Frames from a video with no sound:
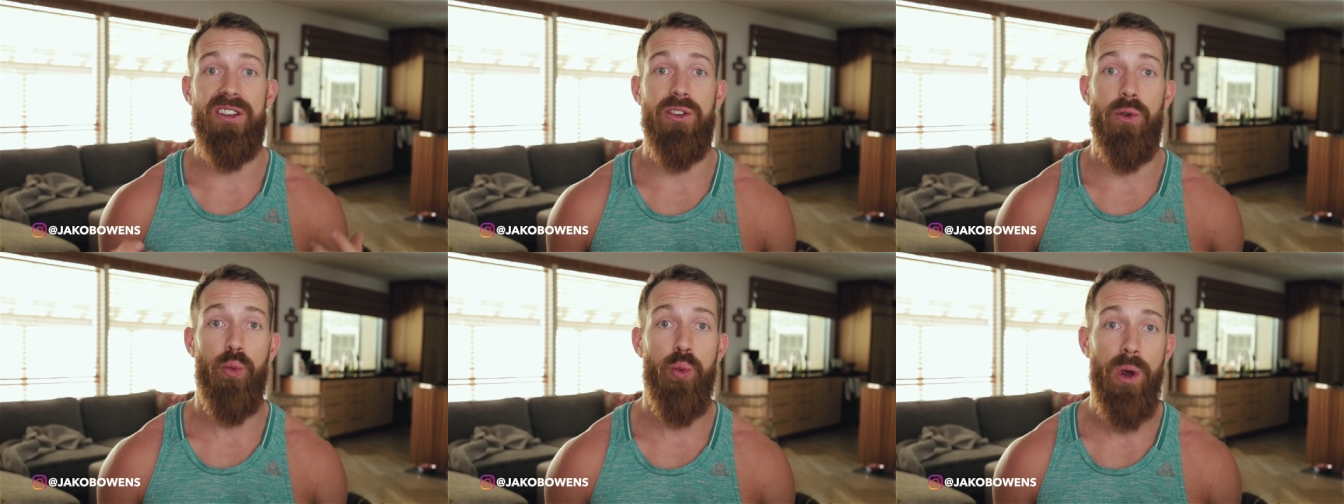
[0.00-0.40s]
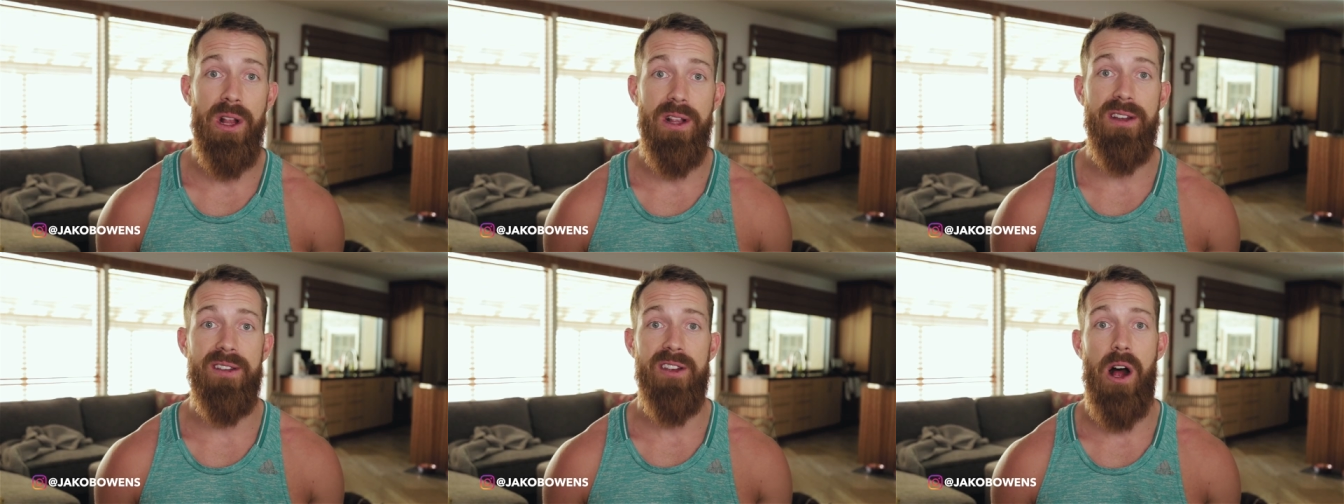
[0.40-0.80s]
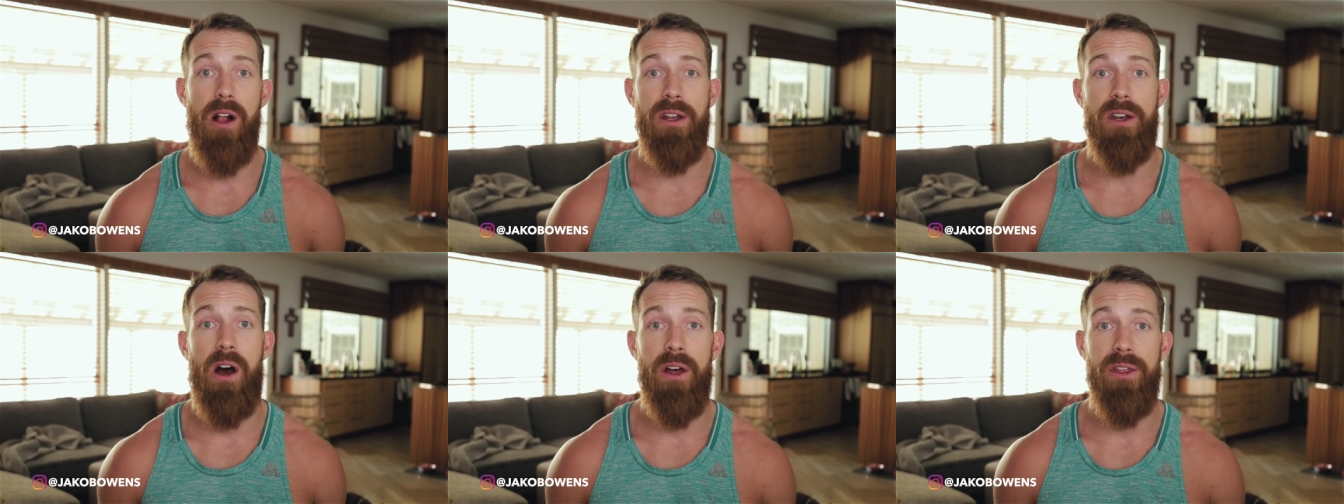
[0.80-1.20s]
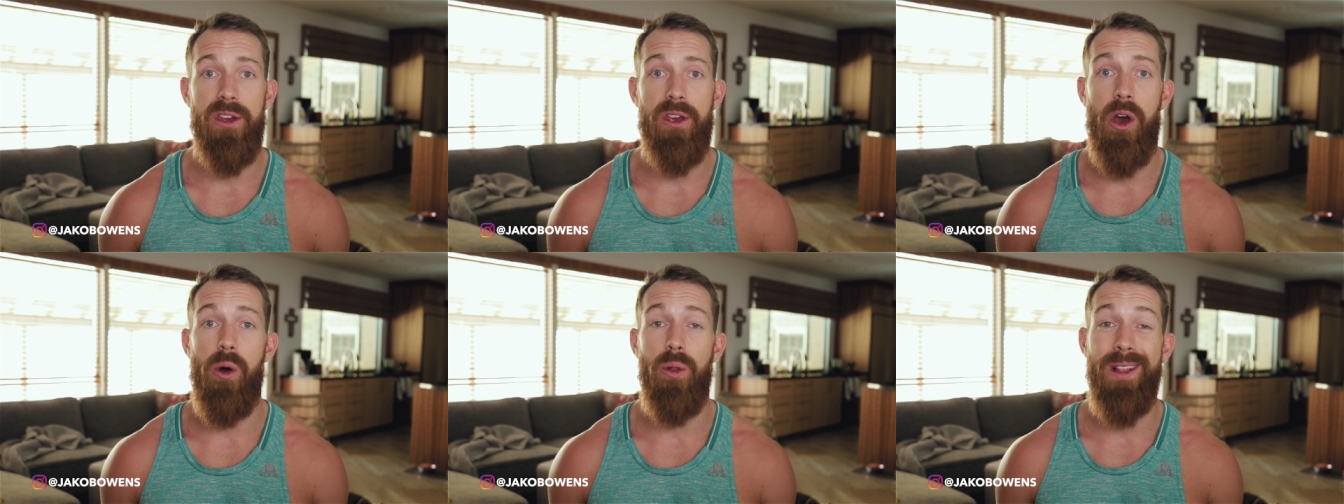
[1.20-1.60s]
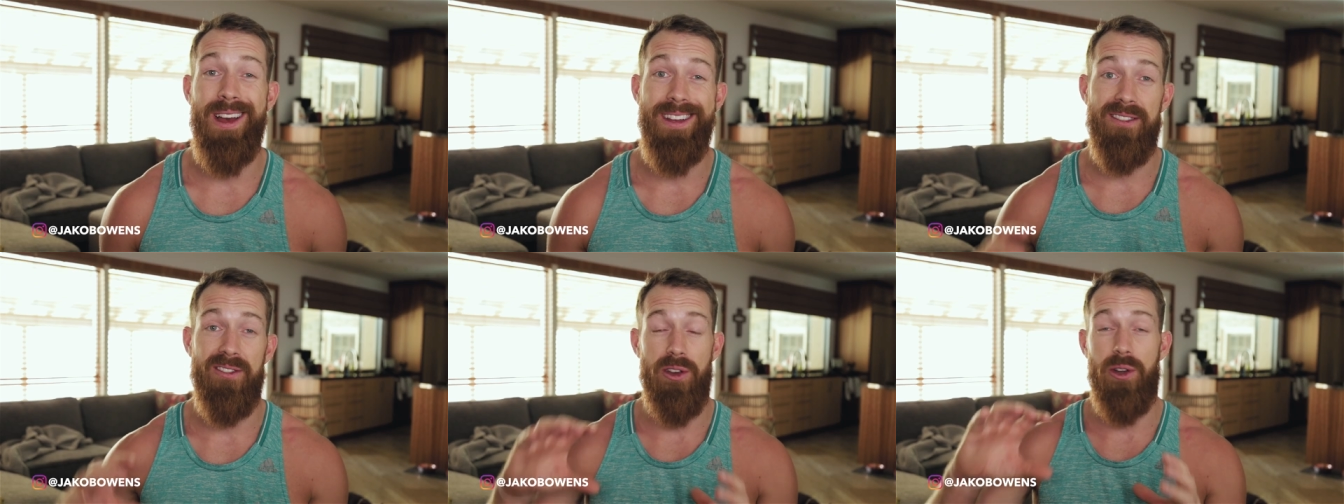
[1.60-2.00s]
just a really solid on the go
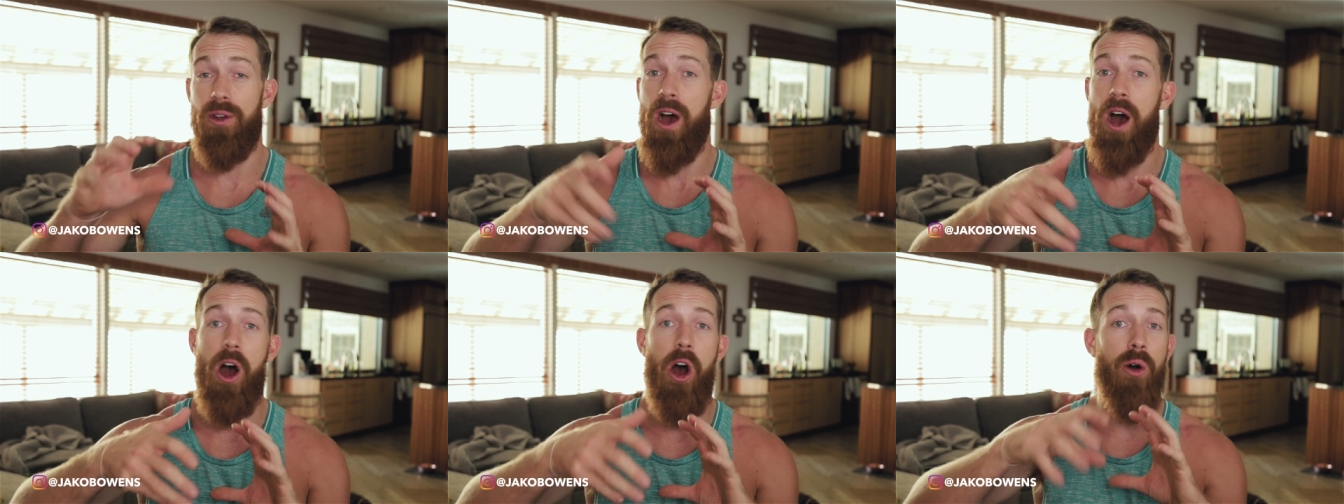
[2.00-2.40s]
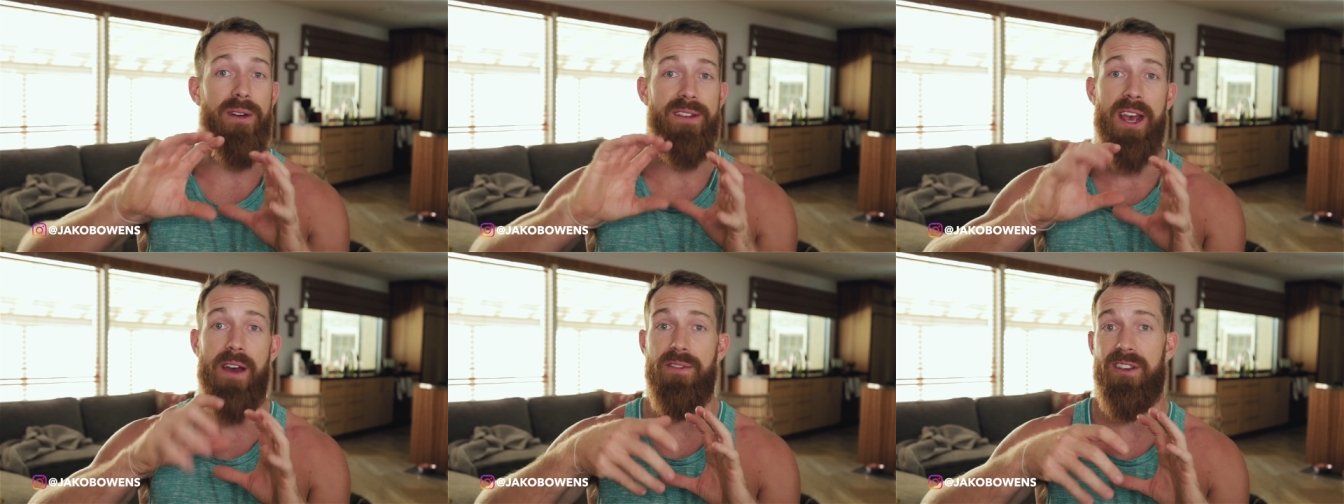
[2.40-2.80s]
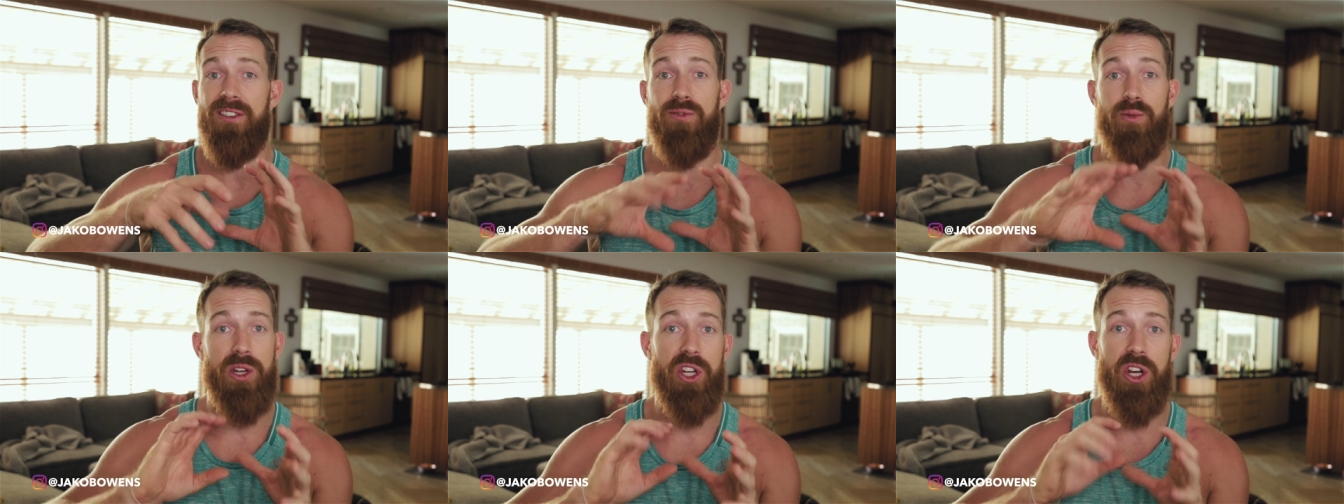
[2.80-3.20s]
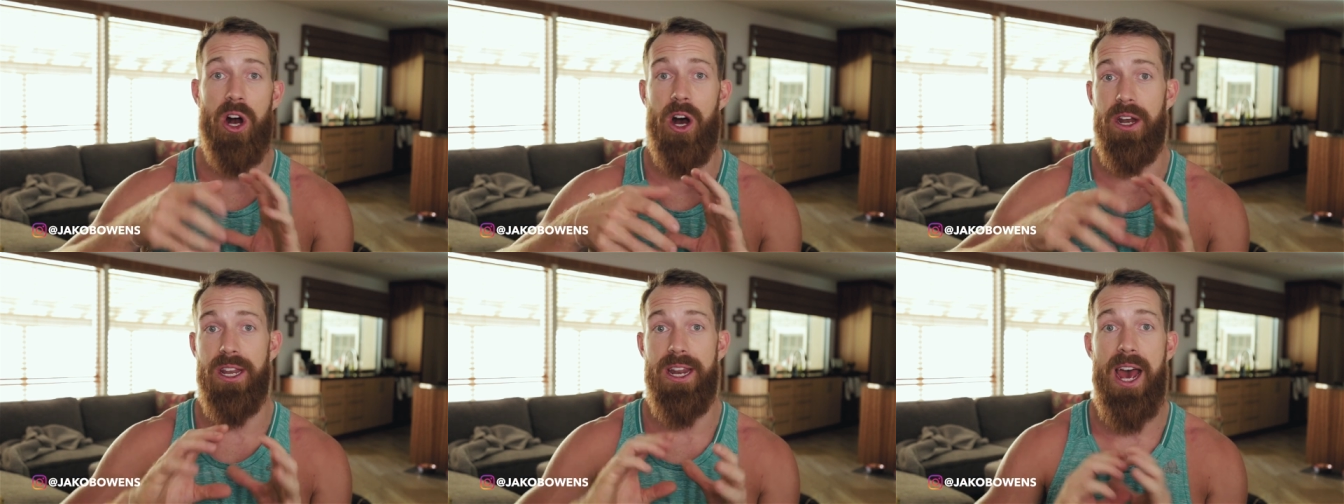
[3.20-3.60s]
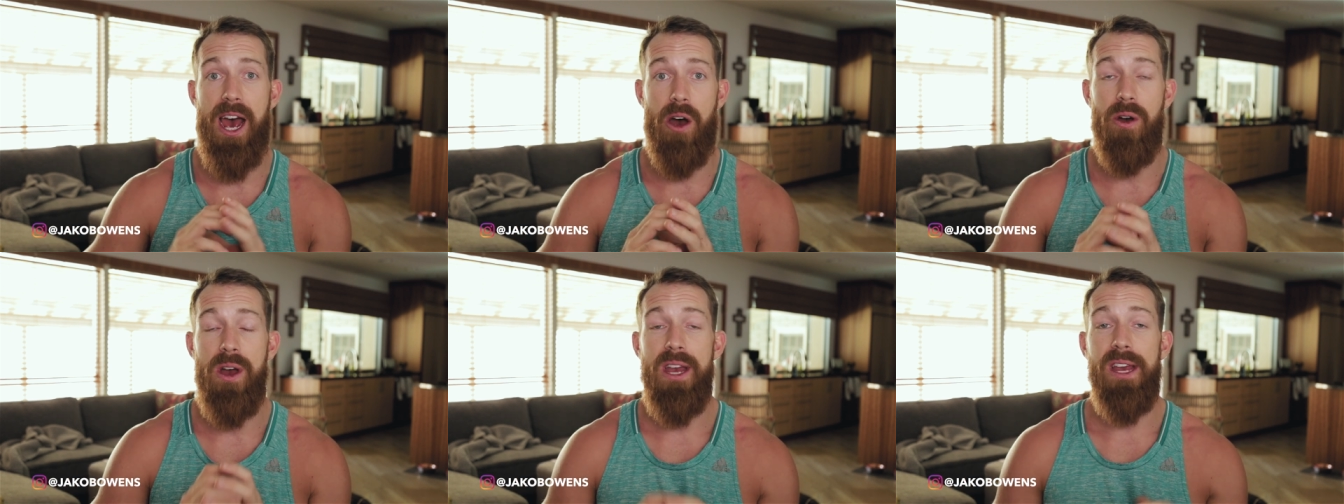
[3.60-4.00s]
lens so you're not always having to switch on and
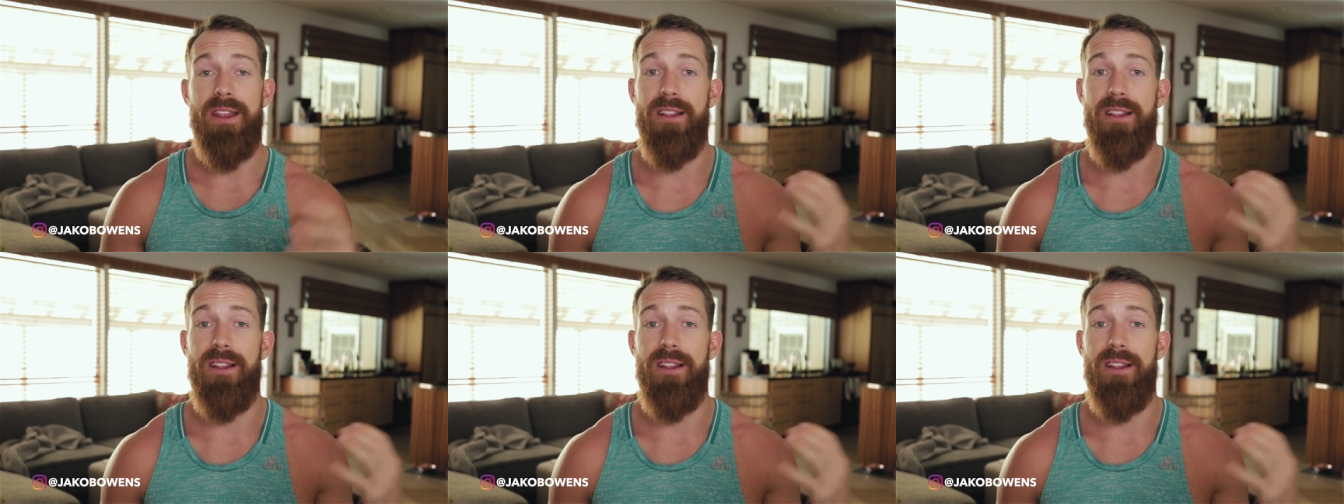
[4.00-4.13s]
out.